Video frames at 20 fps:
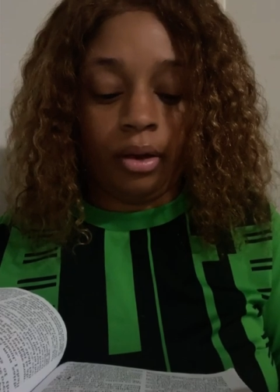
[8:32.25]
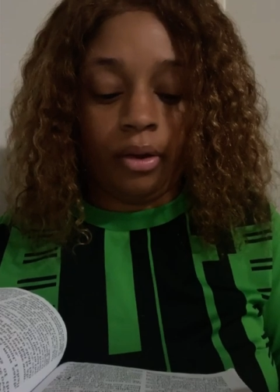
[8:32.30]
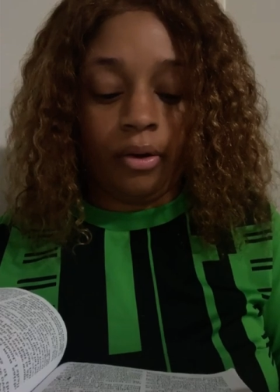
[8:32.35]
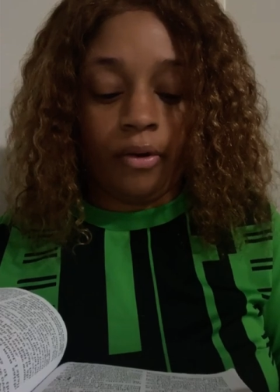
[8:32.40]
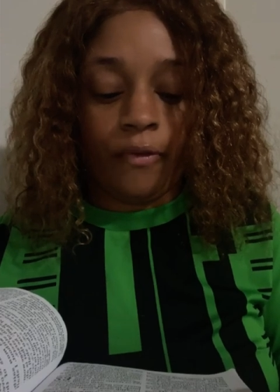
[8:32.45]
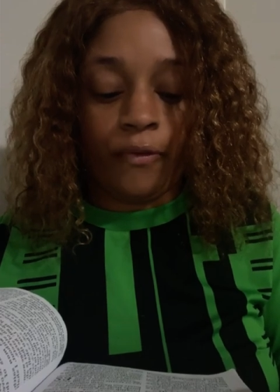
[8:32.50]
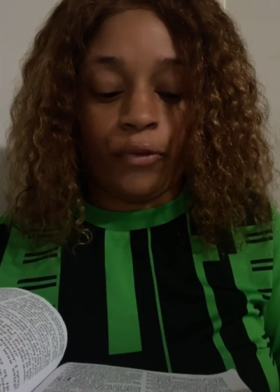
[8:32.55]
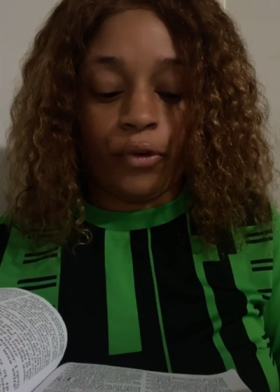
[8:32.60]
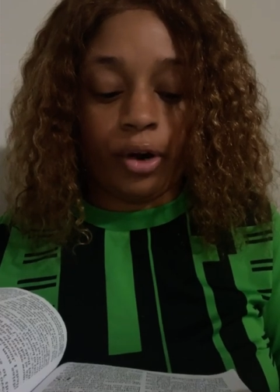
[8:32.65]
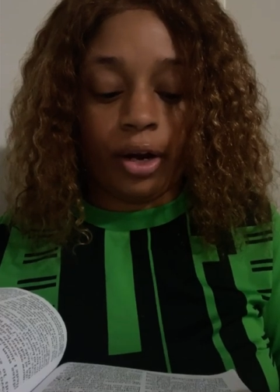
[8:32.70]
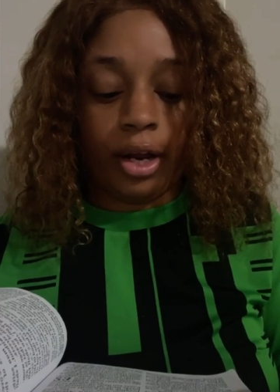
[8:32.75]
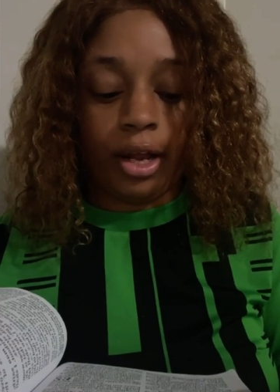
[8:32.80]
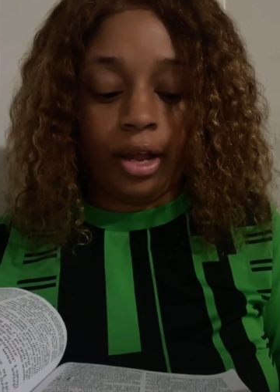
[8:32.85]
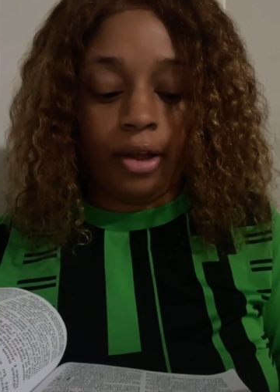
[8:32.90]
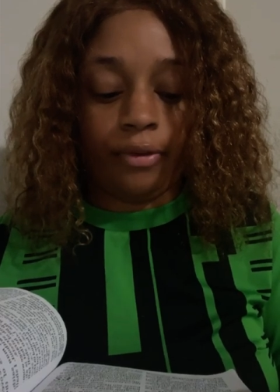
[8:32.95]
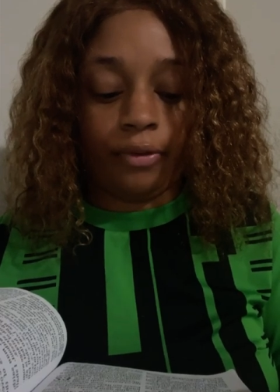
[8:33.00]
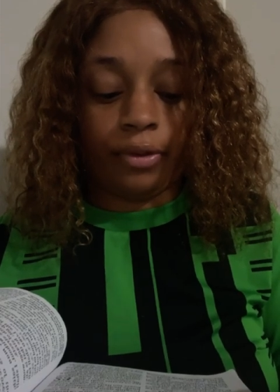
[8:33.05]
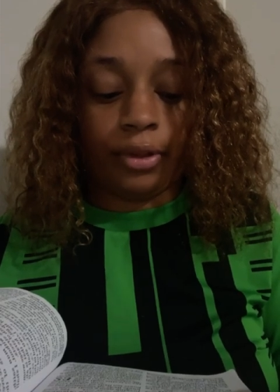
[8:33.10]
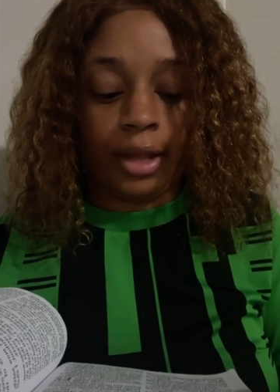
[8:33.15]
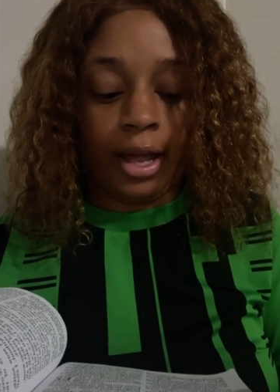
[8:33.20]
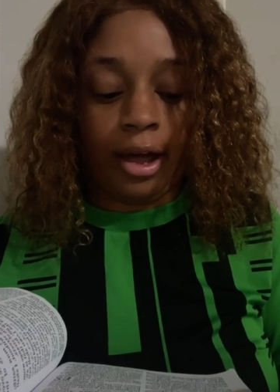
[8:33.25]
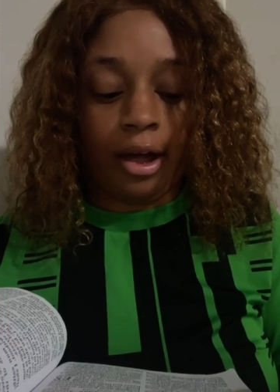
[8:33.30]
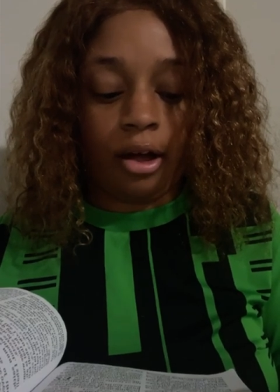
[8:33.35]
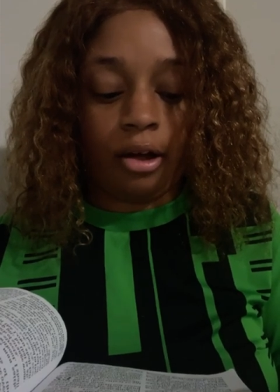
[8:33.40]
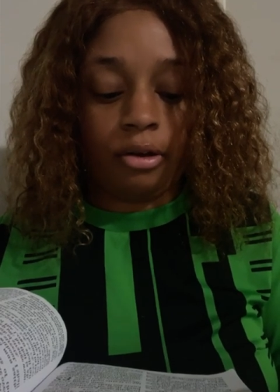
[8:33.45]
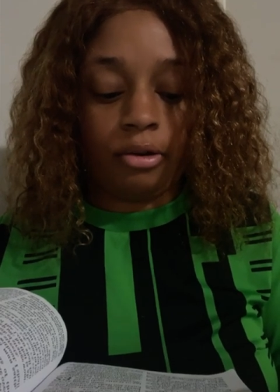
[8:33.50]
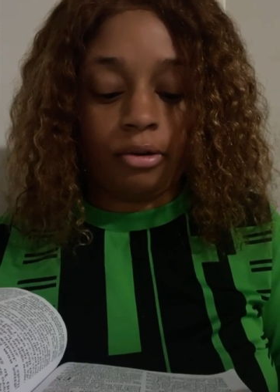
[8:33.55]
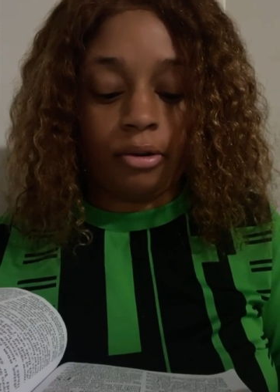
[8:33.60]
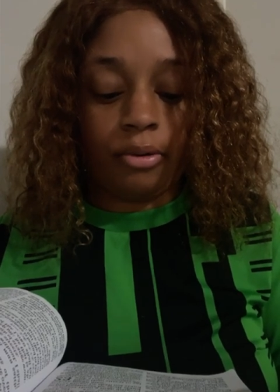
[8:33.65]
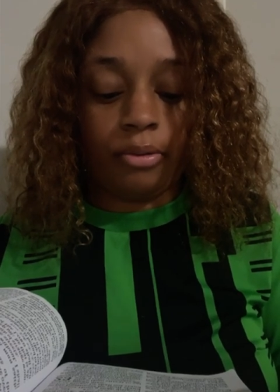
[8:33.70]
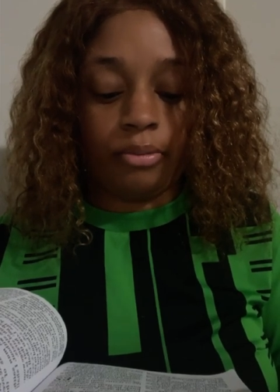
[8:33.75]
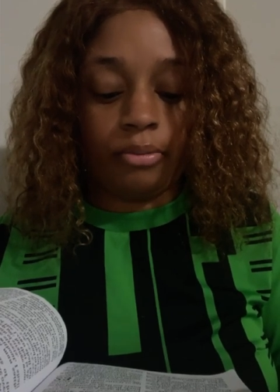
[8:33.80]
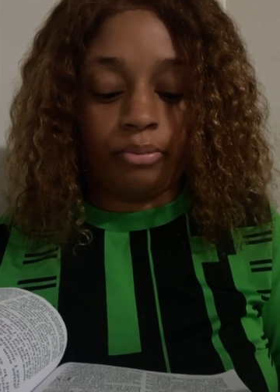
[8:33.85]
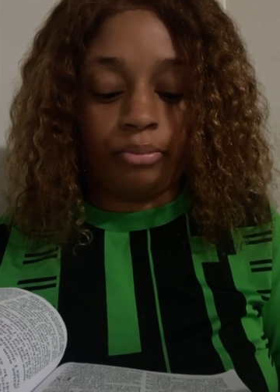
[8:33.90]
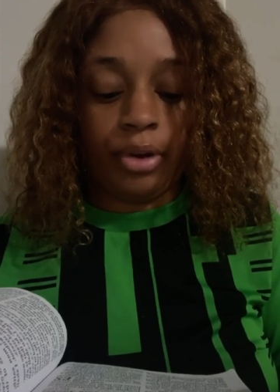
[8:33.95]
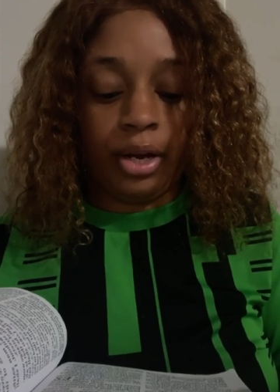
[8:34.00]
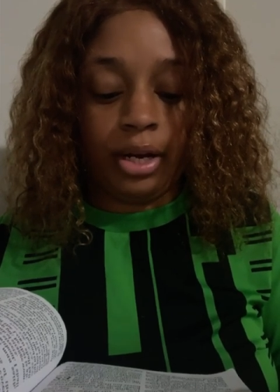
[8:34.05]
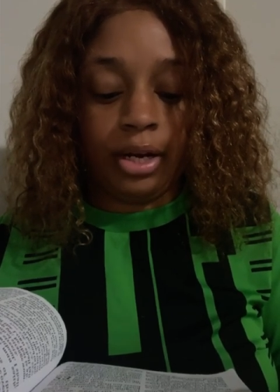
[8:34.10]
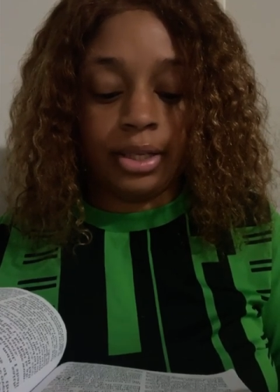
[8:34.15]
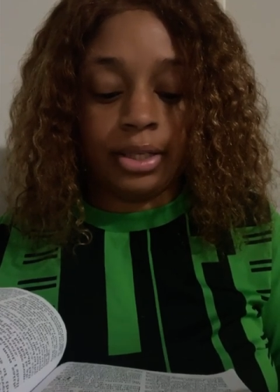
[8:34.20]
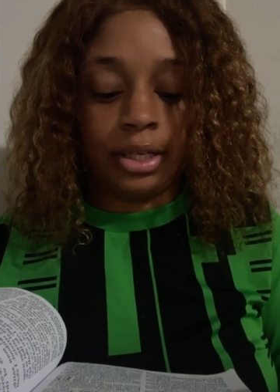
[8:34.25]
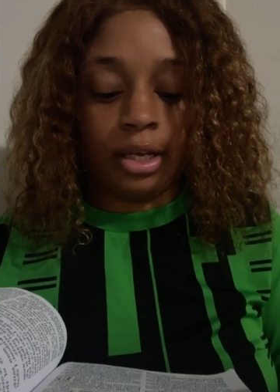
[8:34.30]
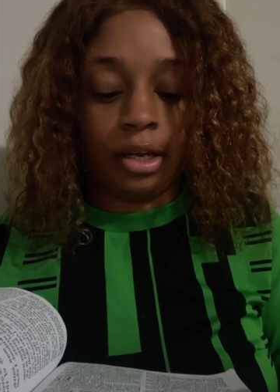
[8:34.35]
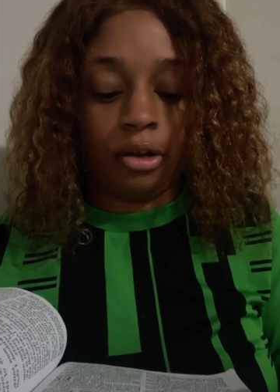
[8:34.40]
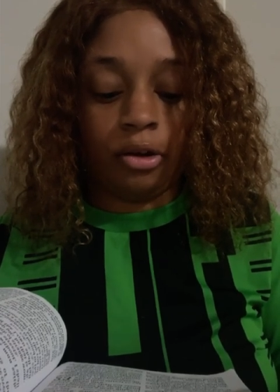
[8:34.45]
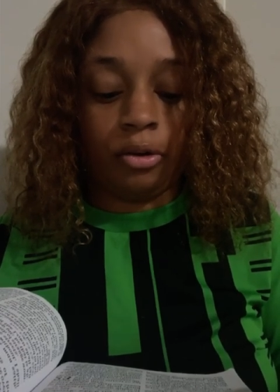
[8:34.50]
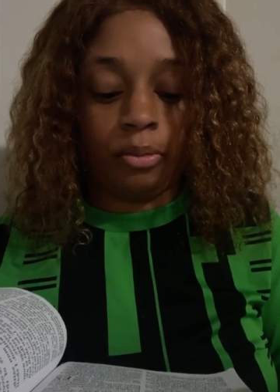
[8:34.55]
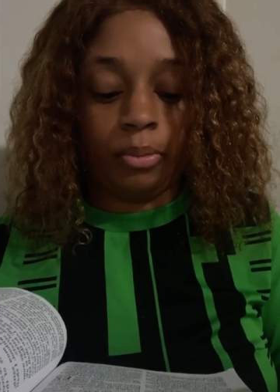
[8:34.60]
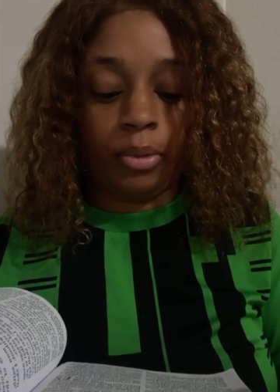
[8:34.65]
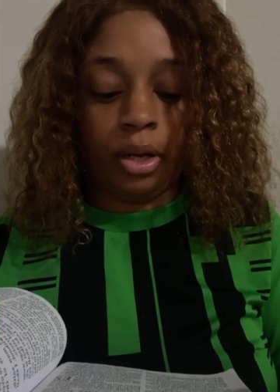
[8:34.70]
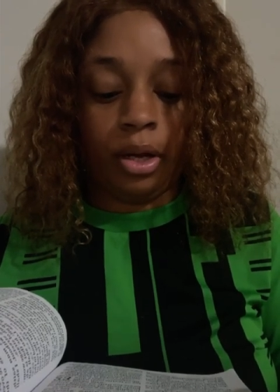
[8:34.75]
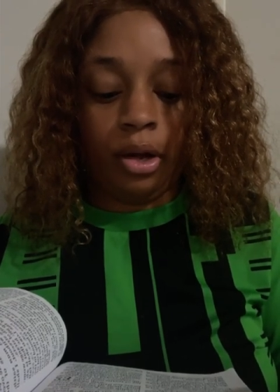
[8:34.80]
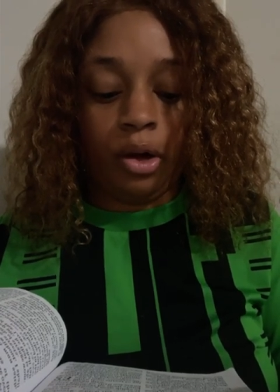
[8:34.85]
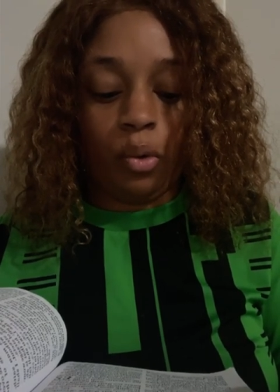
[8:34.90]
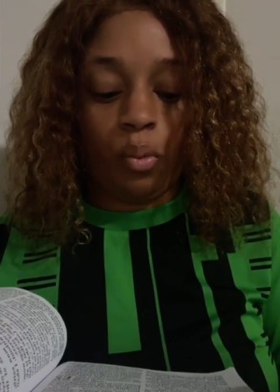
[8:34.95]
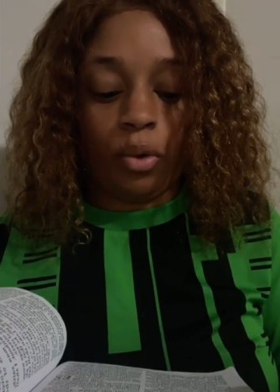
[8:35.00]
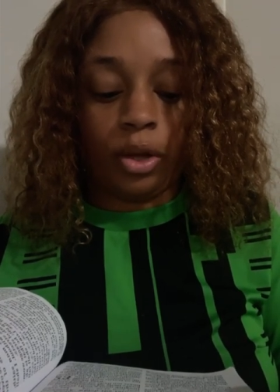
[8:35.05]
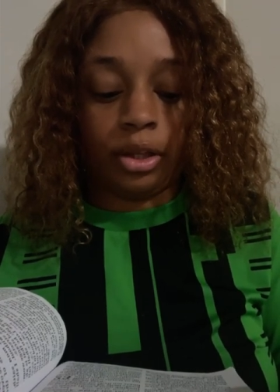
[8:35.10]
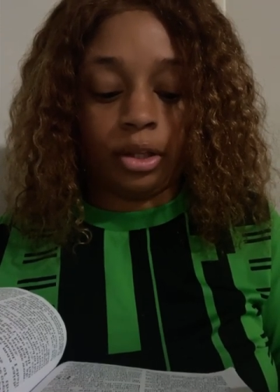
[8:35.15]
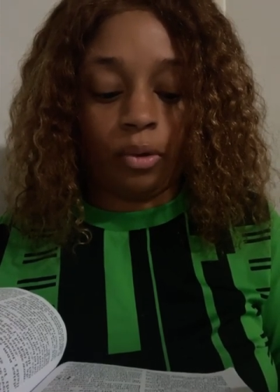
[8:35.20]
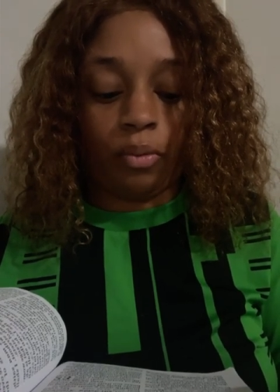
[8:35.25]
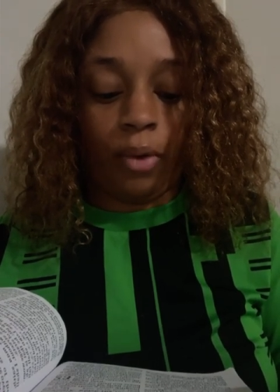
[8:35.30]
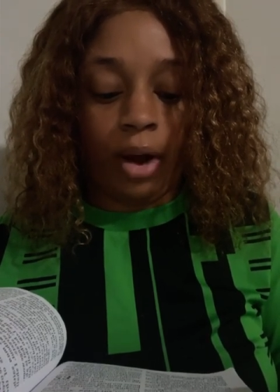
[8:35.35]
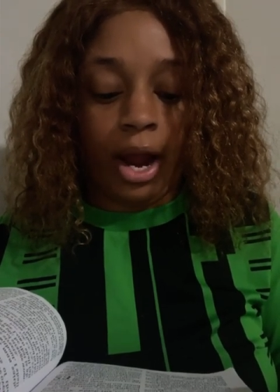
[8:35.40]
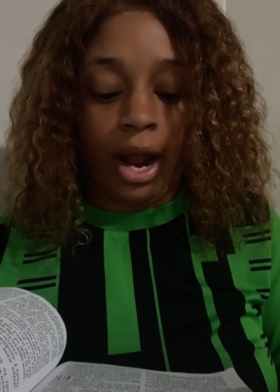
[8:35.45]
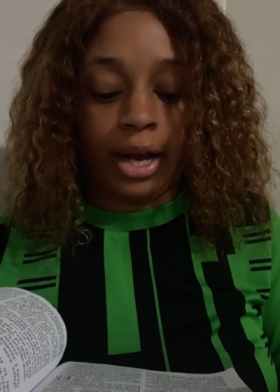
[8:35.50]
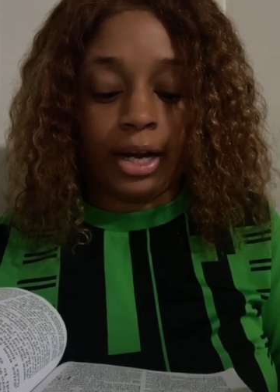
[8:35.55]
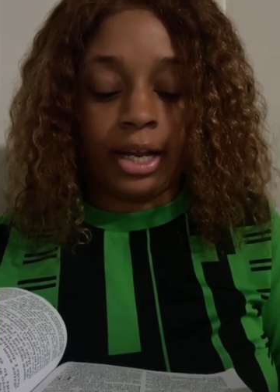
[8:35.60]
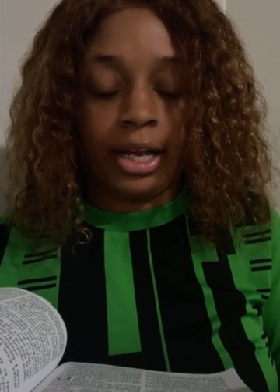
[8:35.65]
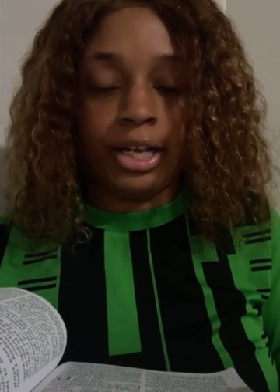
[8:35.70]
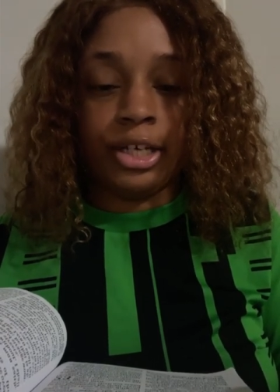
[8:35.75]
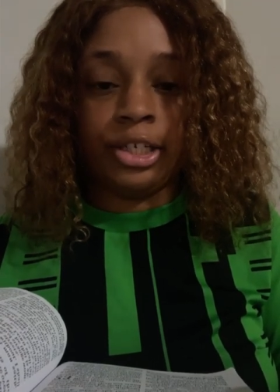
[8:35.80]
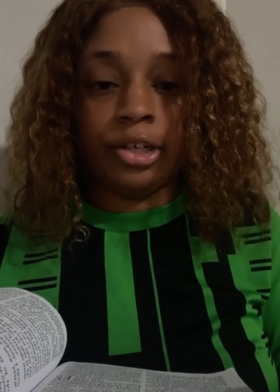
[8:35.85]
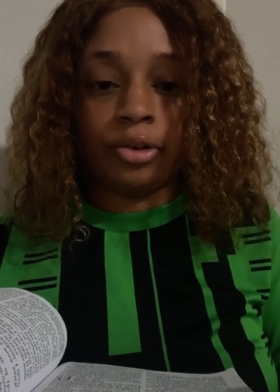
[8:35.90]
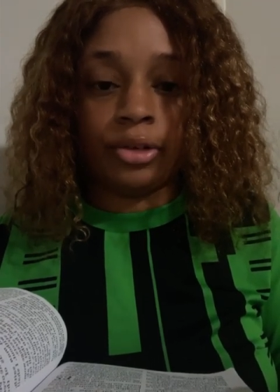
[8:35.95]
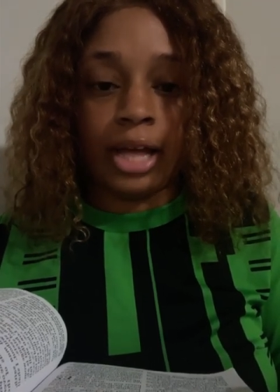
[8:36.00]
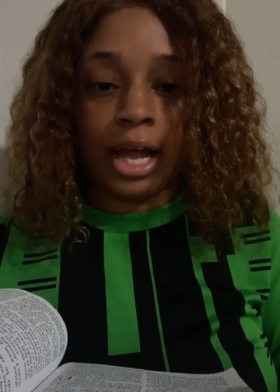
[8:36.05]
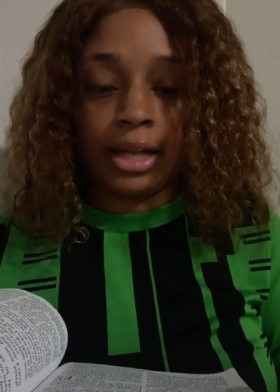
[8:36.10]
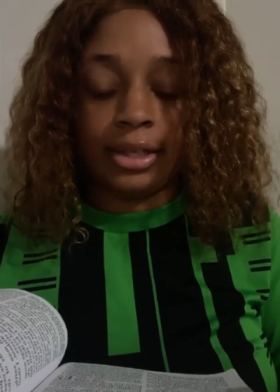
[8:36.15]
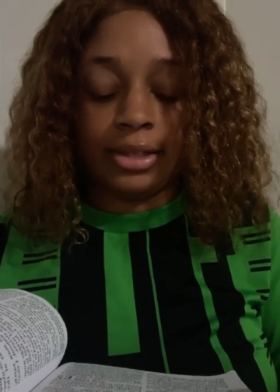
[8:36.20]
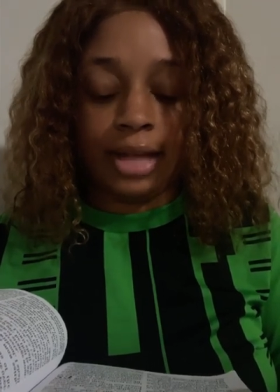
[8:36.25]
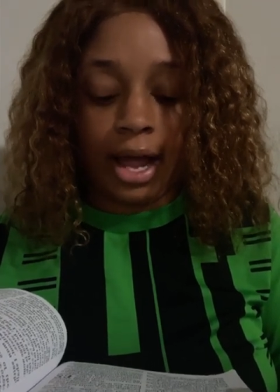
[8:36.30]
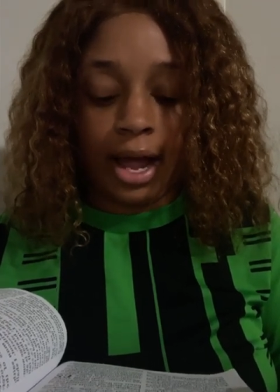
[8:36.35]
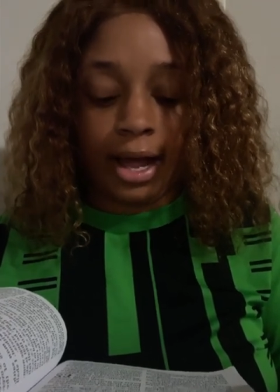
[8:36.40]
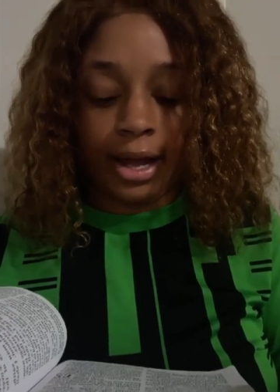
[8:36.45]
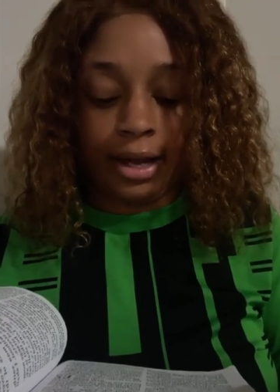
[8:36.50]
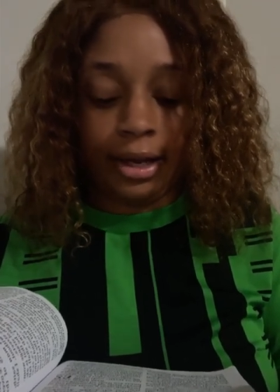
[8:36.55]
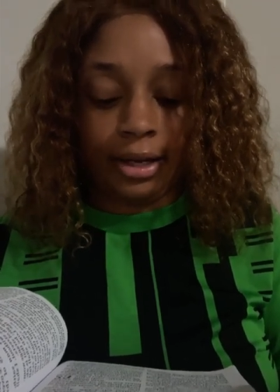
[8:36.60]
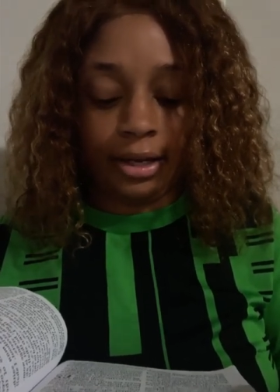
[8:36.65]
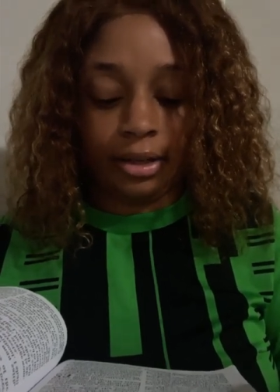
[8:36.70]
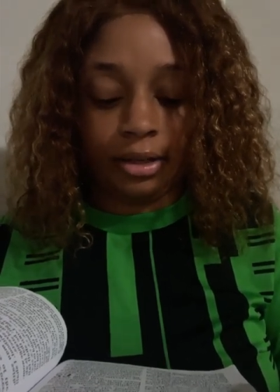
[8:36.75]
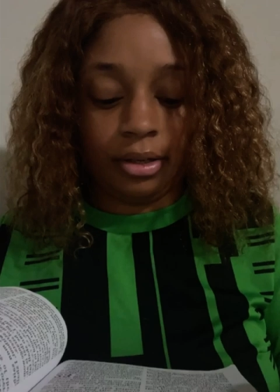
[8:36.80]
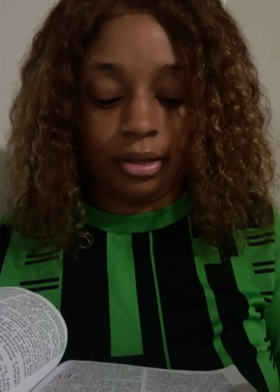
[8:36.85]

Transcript: For if thou beatest him with the rod, he shall not die.